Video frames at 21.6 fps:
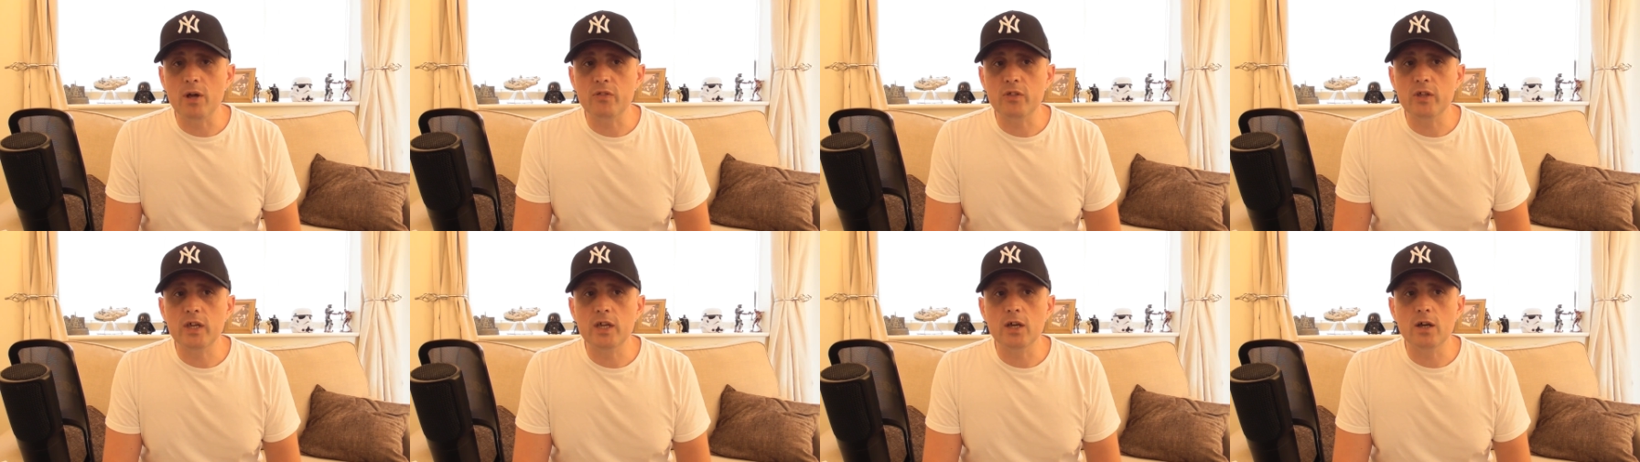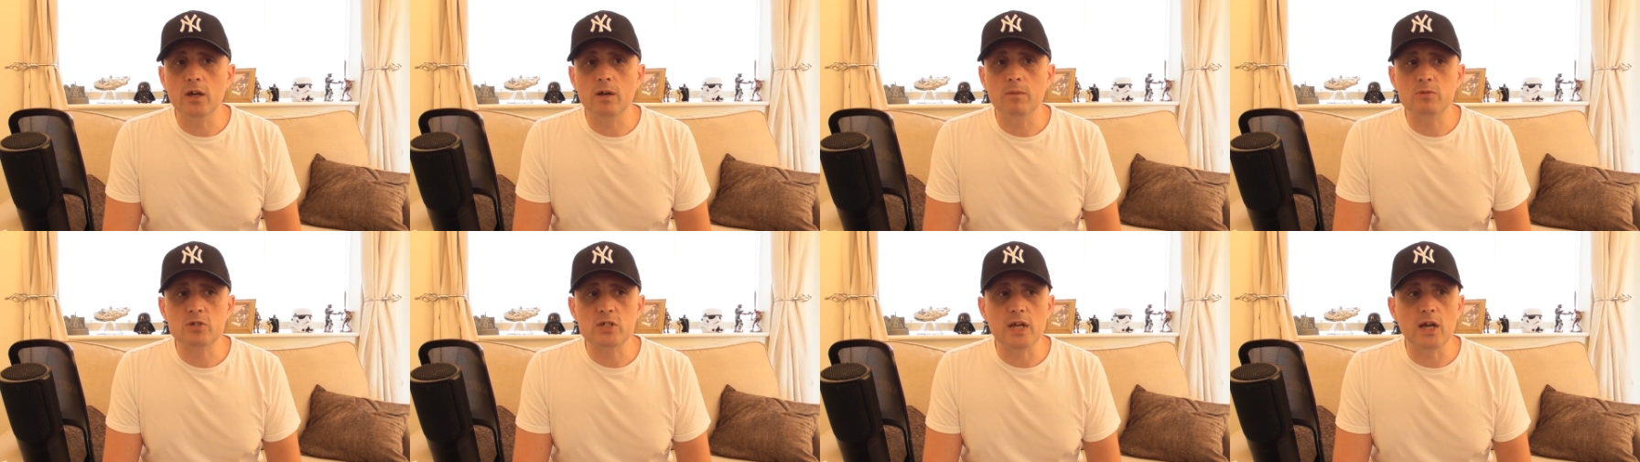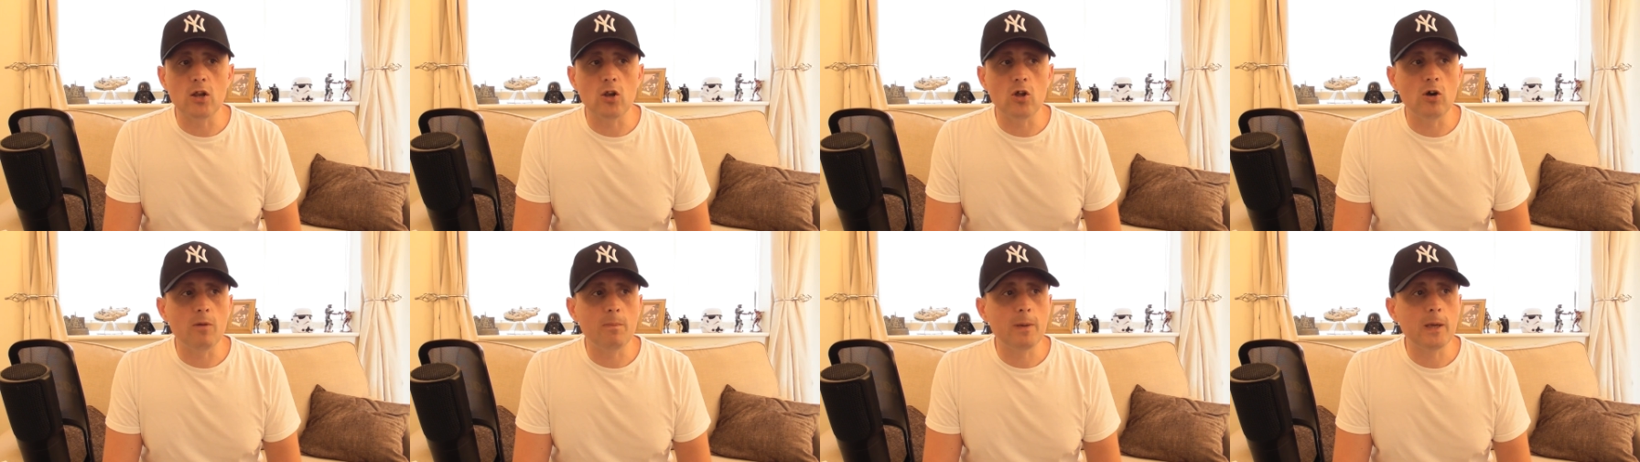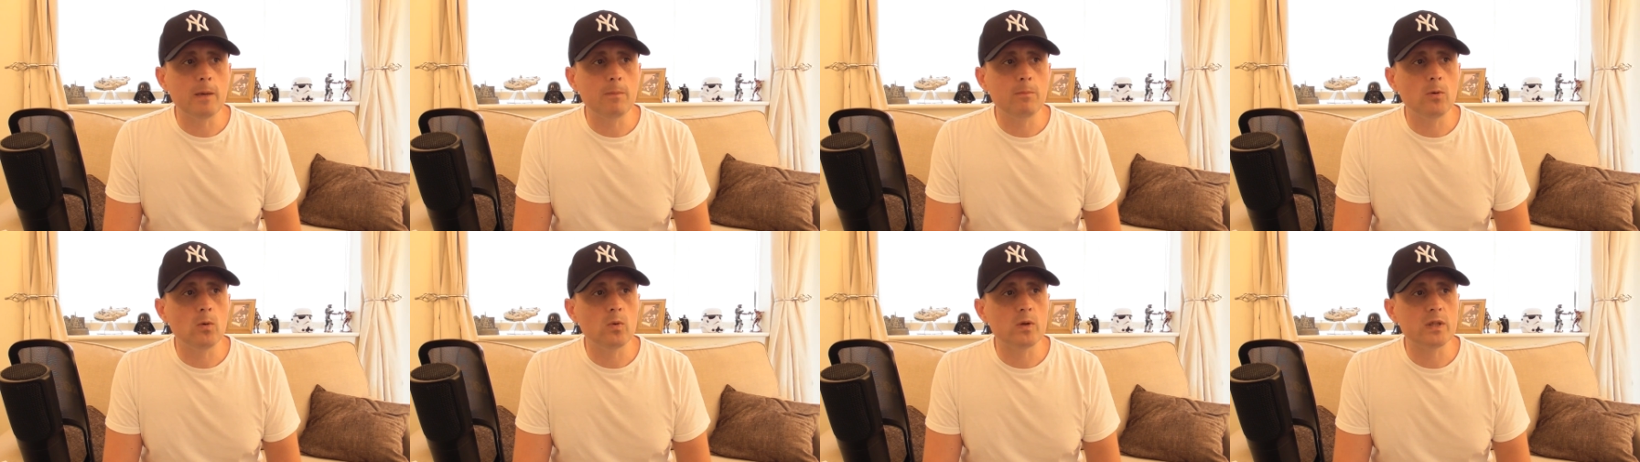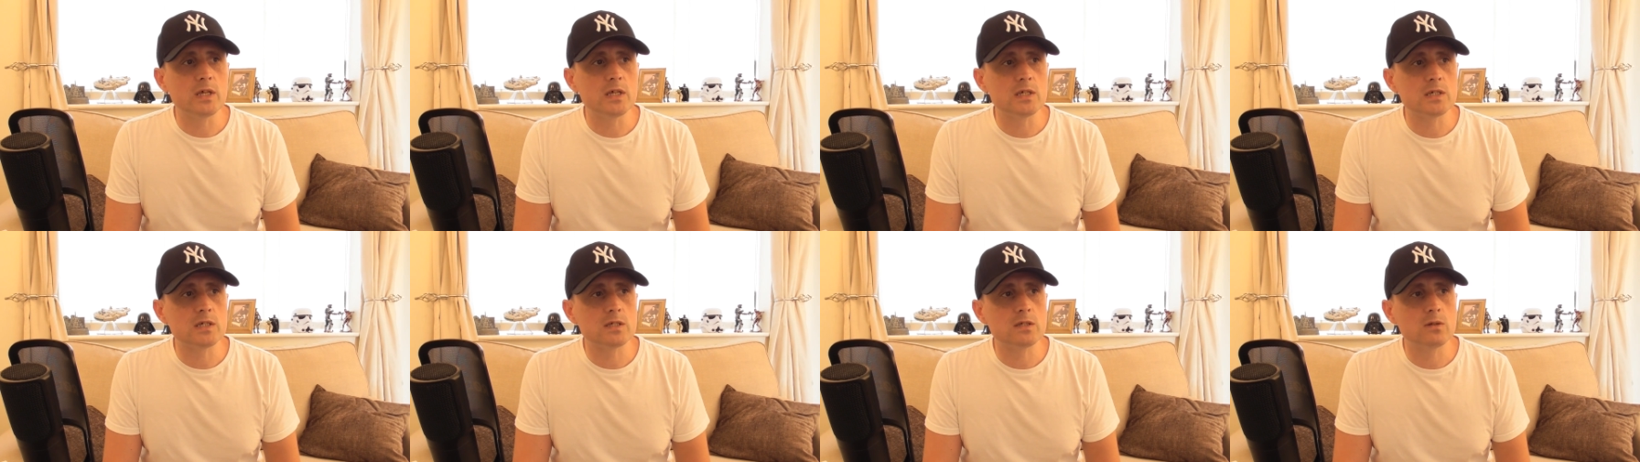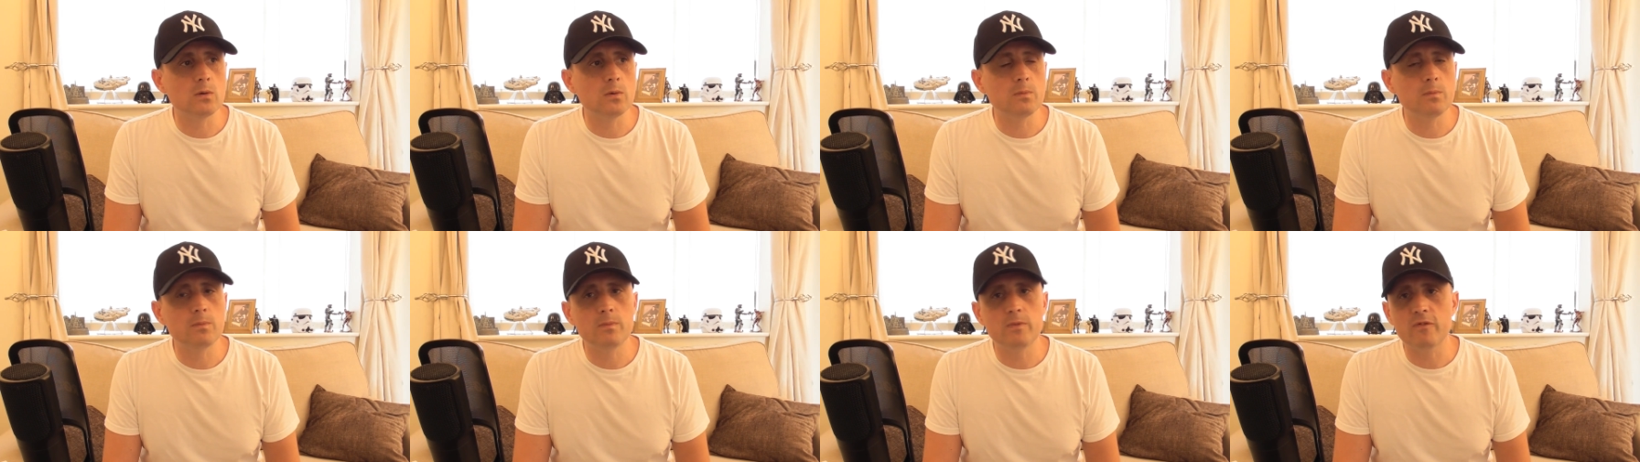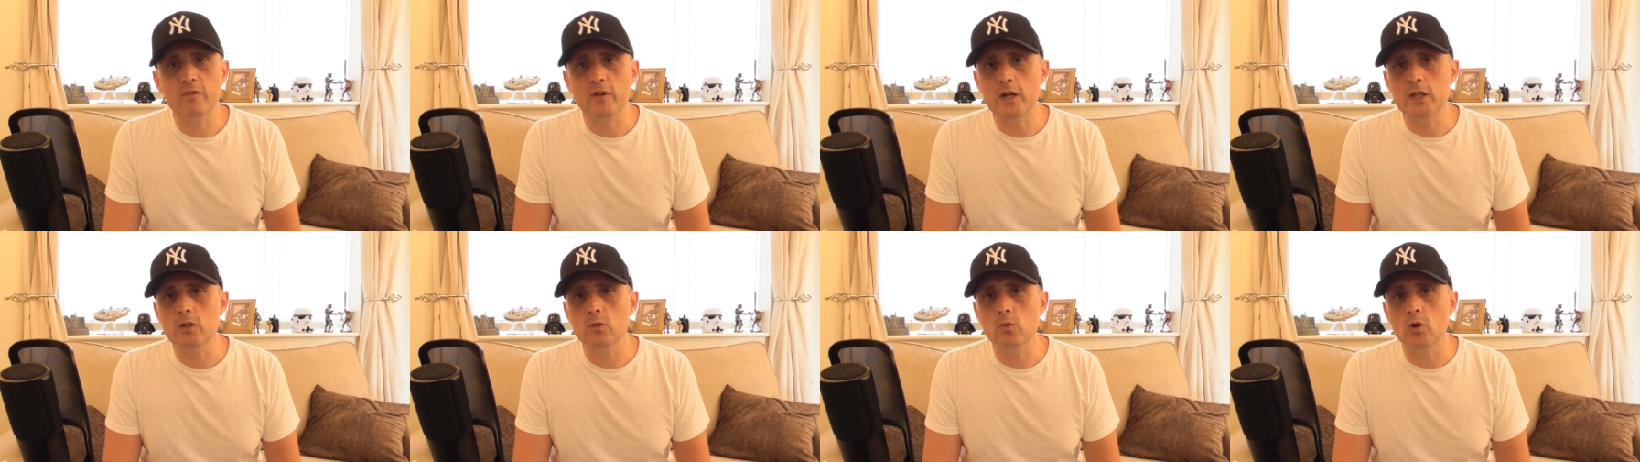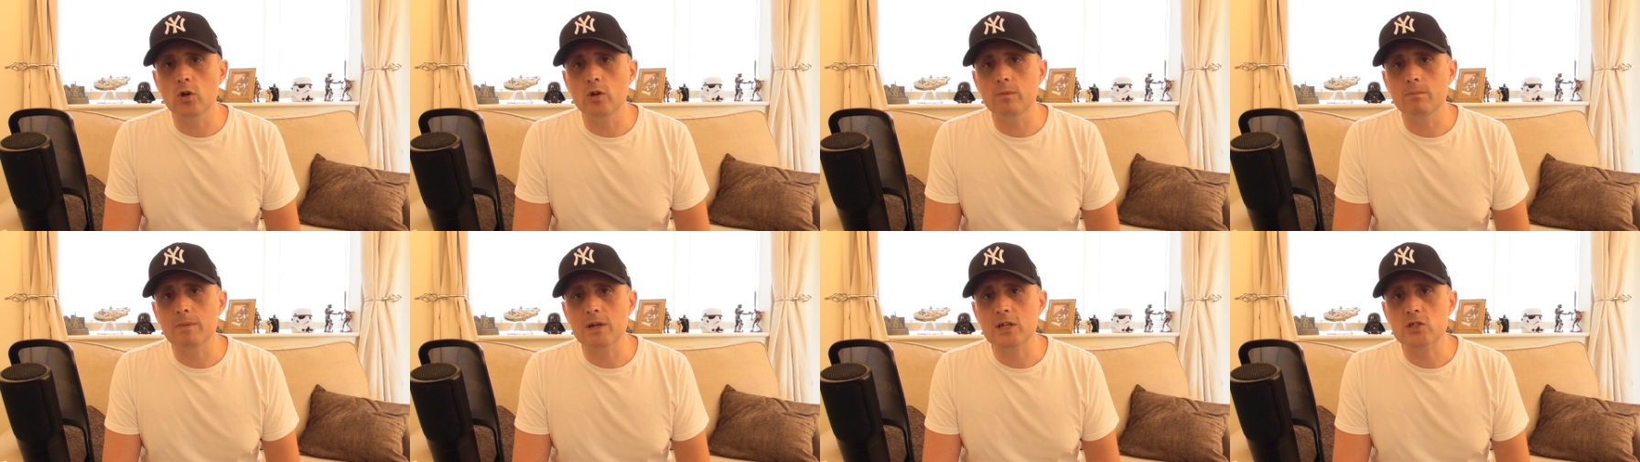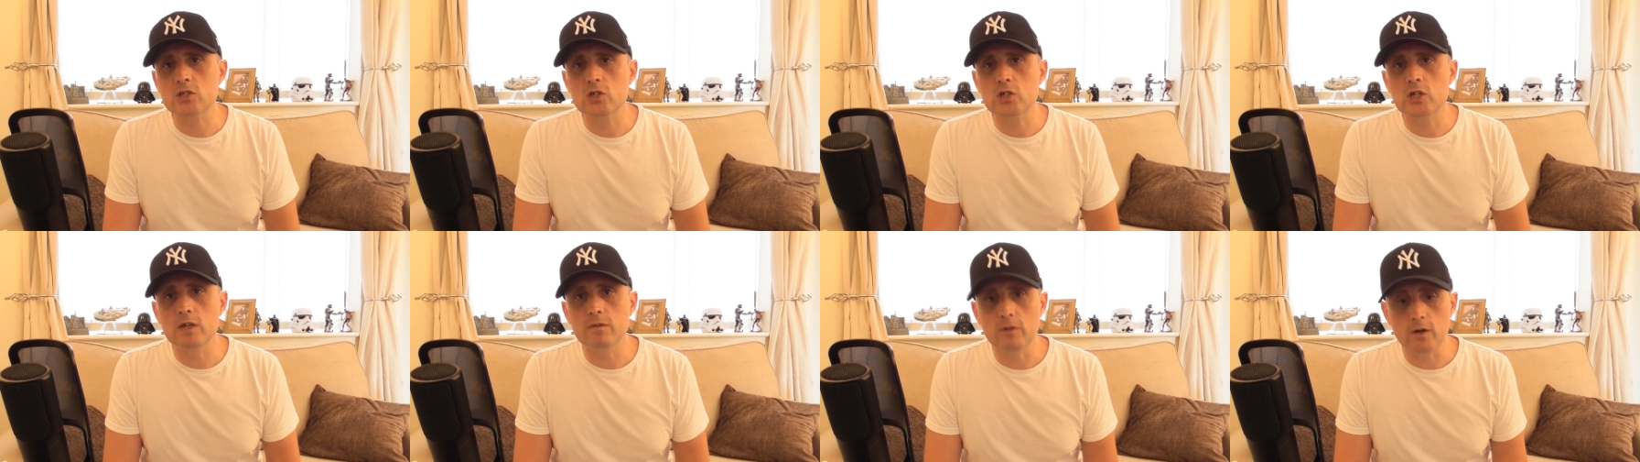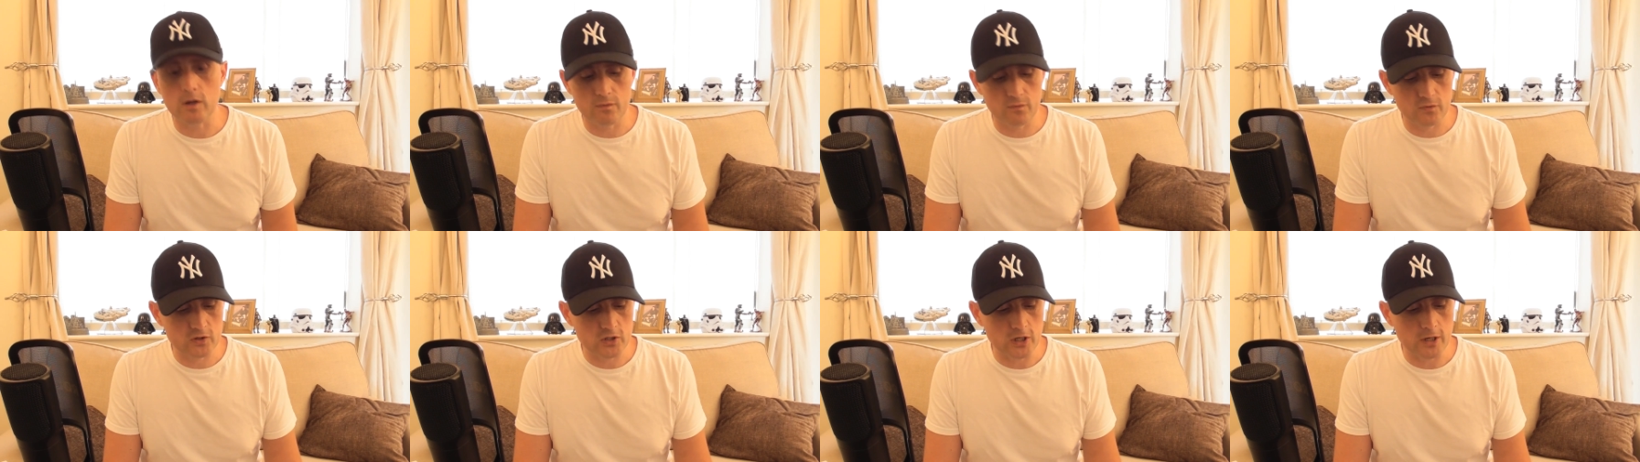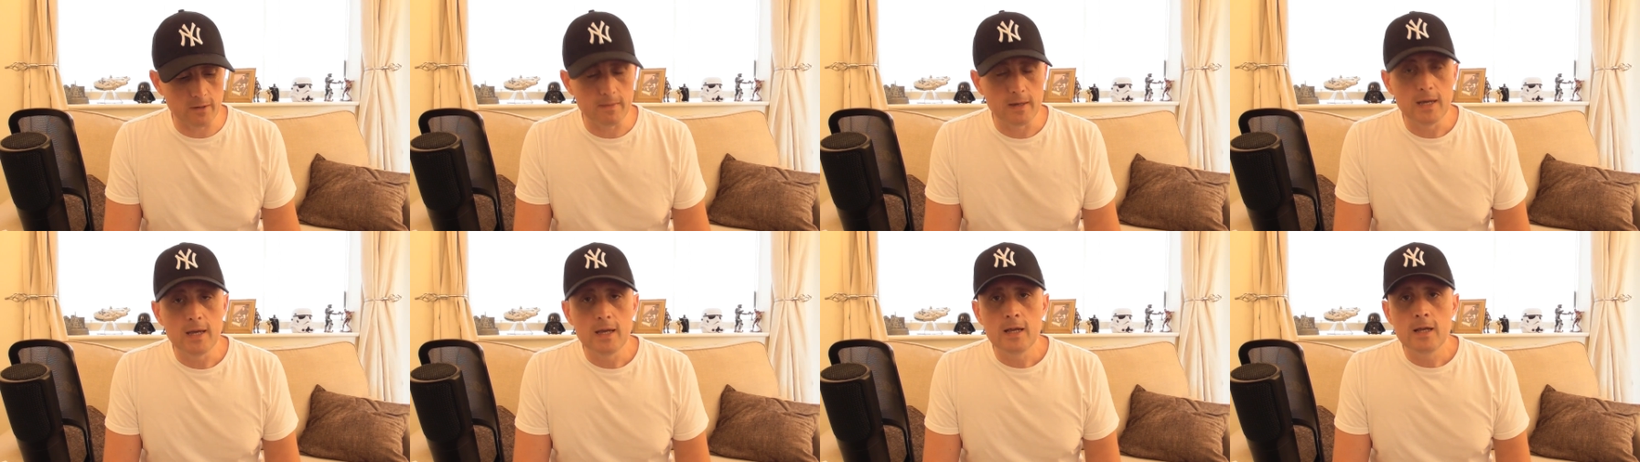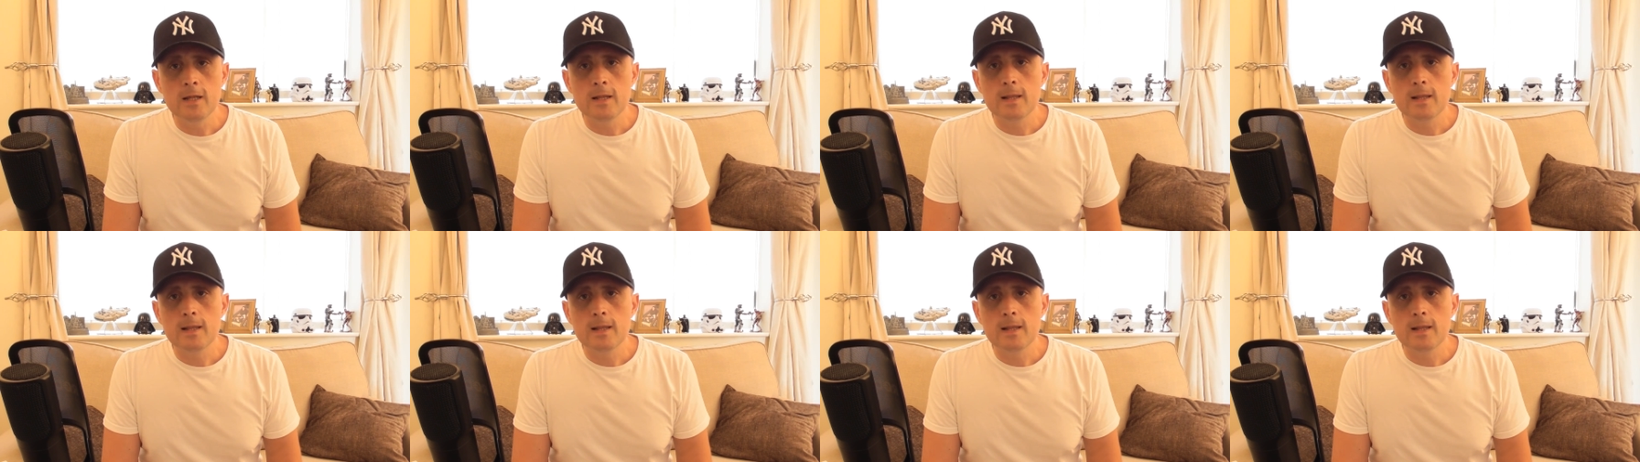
but I think it upset a lot of people with the fact you weren't Master Chief half the time.